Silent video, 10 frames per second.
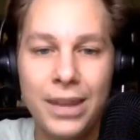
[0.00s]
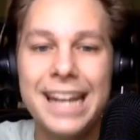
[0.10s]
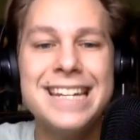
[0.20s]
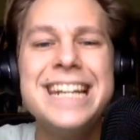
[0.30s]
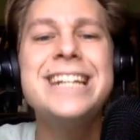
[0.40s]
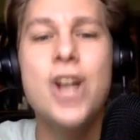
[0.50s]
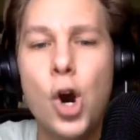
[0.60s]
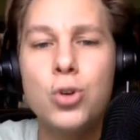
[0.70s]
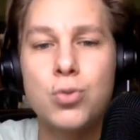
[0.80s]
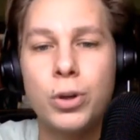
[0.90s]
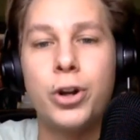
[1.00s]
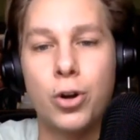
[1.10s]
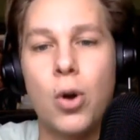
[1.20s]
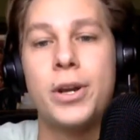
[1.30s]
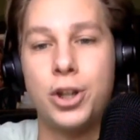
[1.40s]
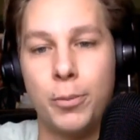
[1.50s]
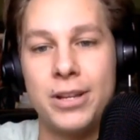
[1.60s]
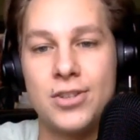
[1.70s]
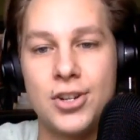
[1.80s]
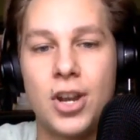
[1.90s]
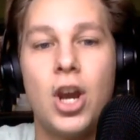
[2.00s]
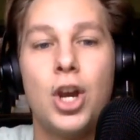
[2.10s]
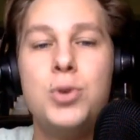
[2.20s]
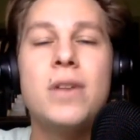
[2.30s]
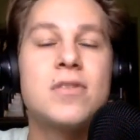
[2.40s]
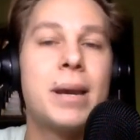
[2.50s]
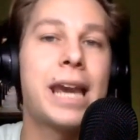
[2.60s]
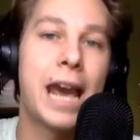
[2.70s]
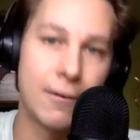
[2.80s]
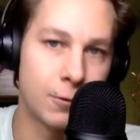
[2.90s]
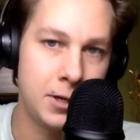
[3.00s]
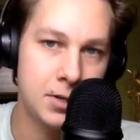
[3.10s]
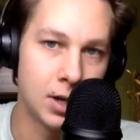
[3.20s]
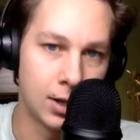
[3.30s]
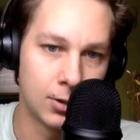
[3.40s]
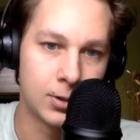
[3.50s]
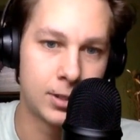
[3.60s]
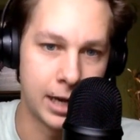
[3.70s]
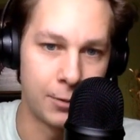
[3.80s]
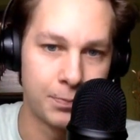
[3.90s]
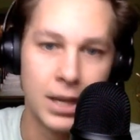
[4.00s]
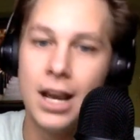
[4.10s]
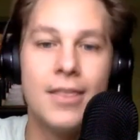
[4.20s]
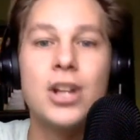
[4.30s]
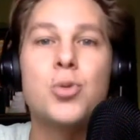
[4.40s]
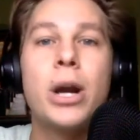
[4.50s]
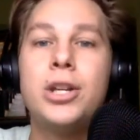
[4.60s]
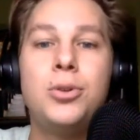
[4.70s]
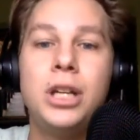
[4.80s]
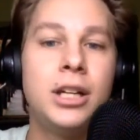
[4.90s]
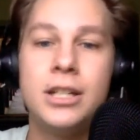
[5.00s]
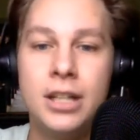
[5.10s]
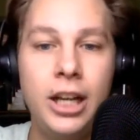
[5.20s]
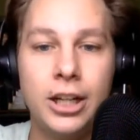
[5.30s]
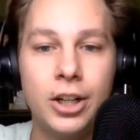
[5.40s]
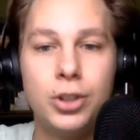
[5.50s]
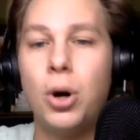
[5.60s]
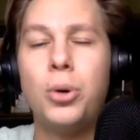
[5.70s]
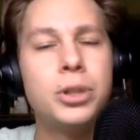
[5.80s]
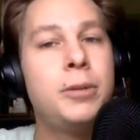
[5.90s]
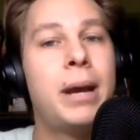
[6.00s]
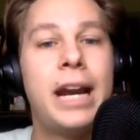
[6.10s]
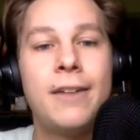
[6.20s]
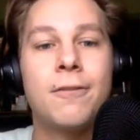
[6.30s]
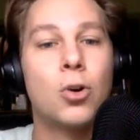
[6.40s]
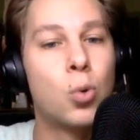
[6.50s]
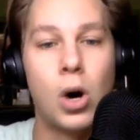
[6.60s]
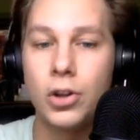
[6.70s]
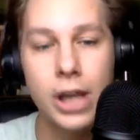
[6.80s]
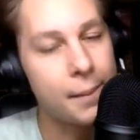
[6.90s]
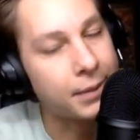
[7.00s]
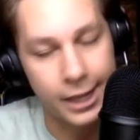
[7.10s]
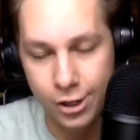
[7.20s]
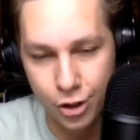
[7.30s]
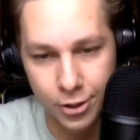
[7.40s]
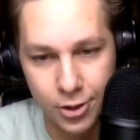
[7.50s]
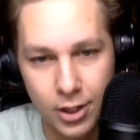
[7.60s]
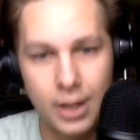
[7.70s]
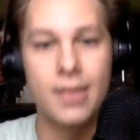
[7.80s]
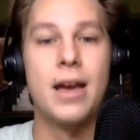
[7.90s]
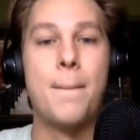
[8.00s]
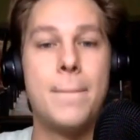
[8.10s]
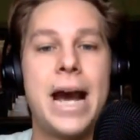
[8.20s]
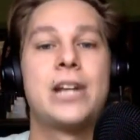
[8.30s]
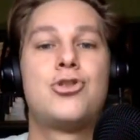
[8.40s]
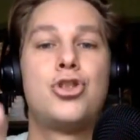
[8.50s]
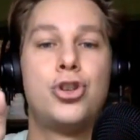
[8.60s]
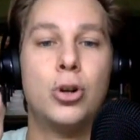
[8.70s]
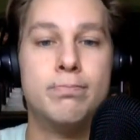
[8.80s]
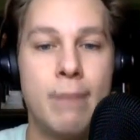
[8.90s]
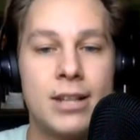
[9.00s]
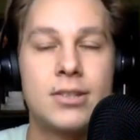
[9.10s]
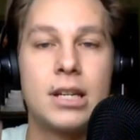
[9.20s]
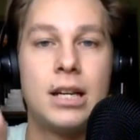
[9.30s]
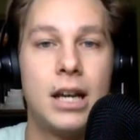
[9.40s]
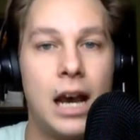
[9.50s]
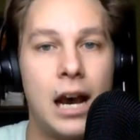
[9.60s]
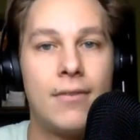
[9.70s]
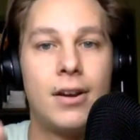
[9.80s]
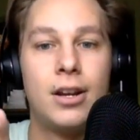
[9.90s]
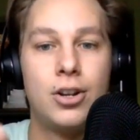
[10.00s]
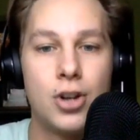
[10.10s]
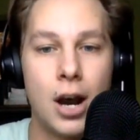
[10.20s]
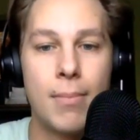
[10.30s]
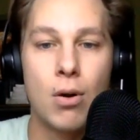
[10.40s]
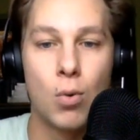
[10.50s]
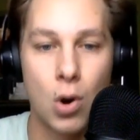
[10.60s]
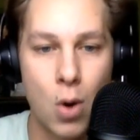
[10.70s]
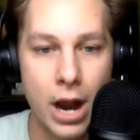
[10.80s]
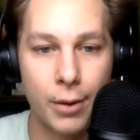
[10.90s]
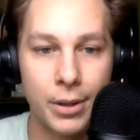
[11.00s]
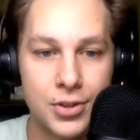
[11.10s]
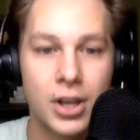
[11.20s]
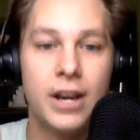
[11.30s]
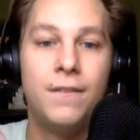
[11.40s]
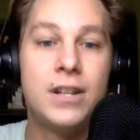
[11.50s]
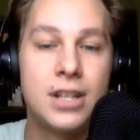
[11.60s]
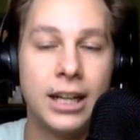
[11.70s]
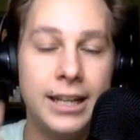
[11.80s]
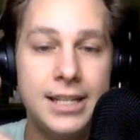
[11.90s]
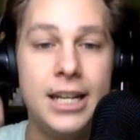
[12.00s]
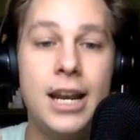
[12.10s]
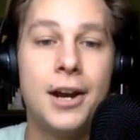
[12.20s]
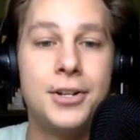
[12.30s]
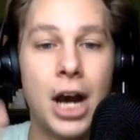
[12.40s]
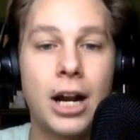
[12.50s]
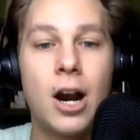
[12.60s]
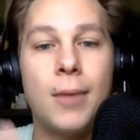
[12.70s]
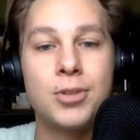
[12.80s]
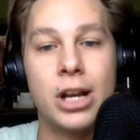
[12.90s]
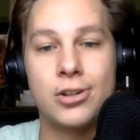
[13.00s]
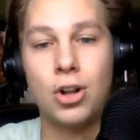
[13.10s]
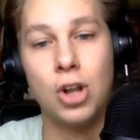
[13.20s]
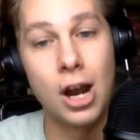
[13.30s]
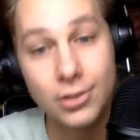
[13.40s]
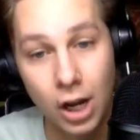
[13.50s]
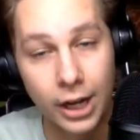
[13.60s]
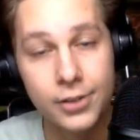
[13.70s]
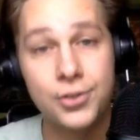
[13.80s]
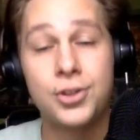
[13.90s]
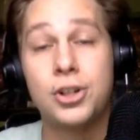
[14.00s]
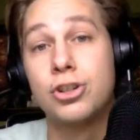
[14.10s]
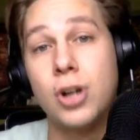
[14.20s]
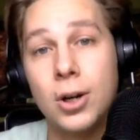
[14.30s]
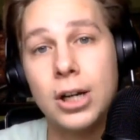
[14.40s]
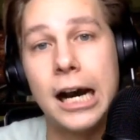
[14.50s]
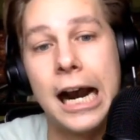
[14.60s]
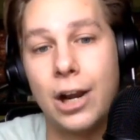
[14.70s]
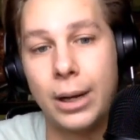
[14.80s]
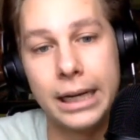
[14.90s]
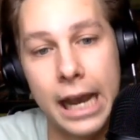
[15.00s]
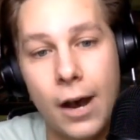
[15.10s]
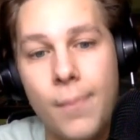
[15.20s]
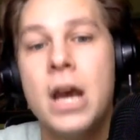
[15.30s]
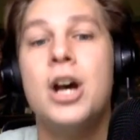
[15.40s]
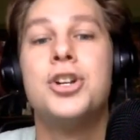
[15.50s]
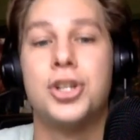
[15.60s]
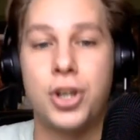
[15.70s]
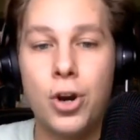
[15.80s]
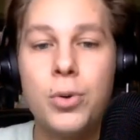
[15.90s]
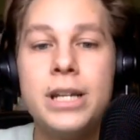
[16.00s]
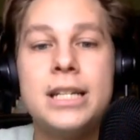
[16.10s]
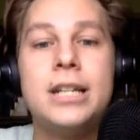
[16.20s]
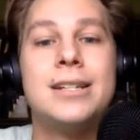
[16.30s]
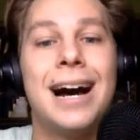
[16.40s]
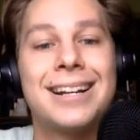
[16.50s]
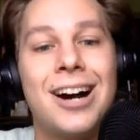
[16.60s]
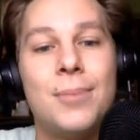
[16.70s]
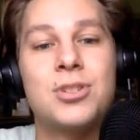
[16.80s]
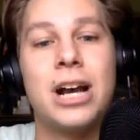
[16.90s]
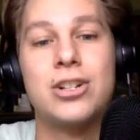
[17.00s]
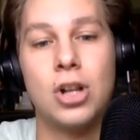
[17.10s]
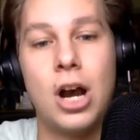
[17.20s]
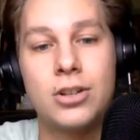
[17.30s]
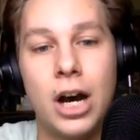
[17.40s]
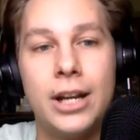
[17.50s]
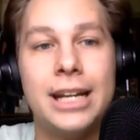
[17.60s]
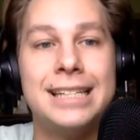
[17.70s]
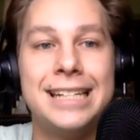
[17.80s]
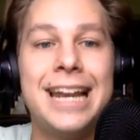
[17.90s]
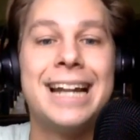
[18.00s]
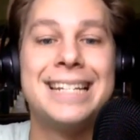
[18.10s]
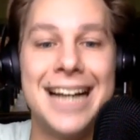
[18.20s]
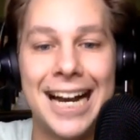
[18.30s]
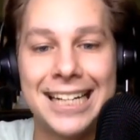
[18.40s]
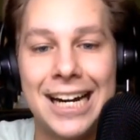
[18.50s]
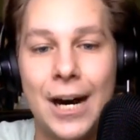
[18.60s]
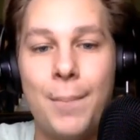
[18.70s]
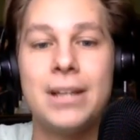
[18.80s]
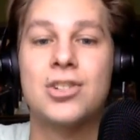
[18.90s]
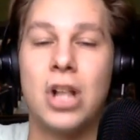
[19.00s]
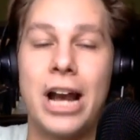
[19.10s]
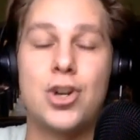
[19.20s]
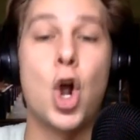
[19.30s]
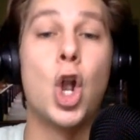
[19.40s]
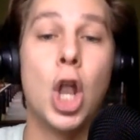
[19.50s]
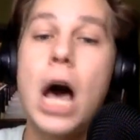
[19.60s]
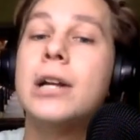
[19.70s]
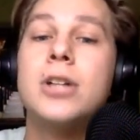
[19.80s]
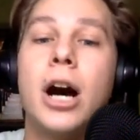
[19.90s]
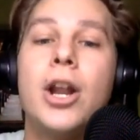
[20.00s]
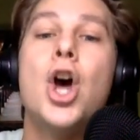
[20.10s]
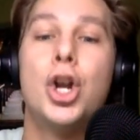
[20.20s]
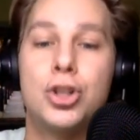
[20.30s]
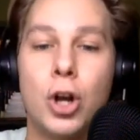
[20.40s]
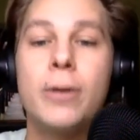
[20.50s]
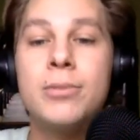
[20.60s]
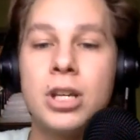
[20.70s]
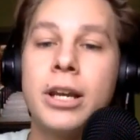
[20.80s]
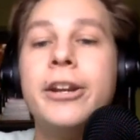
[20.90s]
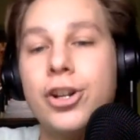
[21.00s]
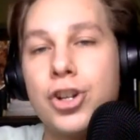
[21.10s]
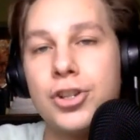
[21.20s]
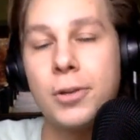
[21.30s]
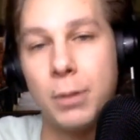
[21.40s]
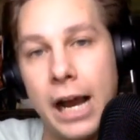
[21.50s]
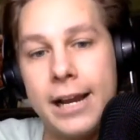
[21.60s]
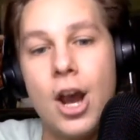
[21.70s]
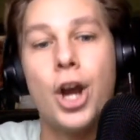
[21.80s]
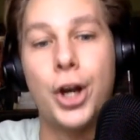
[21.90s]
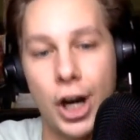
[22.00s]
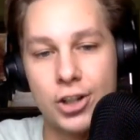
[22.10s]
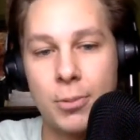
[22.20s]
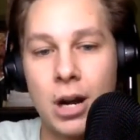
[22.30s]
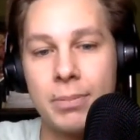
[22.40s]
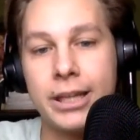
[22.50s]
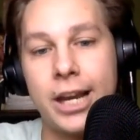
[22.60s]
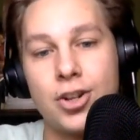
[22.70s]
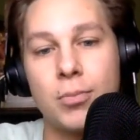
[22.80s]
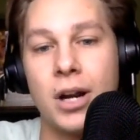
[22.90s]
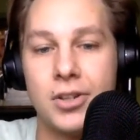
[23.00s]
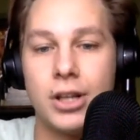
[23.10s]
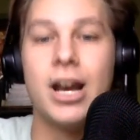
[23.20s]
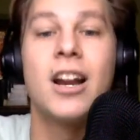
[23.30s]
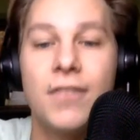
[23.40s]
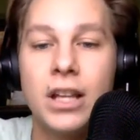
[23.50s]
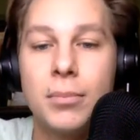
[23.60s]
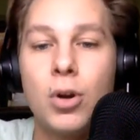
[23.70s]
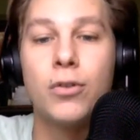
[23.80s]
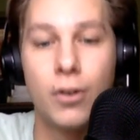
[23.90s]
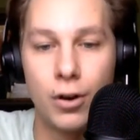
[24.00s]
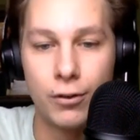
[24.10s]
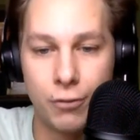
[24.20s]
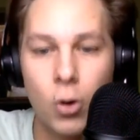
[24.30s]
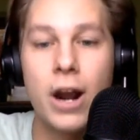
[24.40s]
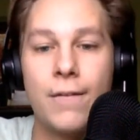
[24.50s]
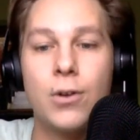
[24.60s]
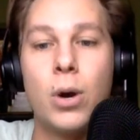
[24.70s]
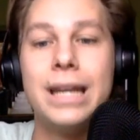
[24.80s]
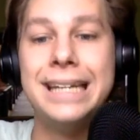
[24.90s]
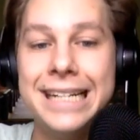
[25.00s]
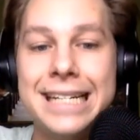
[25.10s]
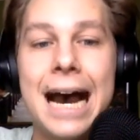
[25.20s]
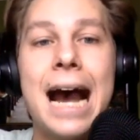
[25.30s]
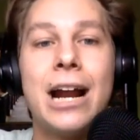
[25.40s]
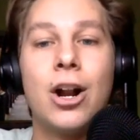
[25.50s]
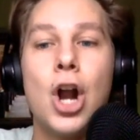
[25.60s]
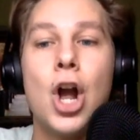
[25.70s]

Indeed knows when you're growing your business, you have to make every dollar count. That's why you need Indeed. You only pay for quality applications that match your must-have job requirements. Visit Indeed.com/lockedon to start hiring now. Just go to Indeed.com/lockedon, Indeed.com/lockedon. Terms and conditions apply. Cost per application pricing not available for everyone. Need to hire?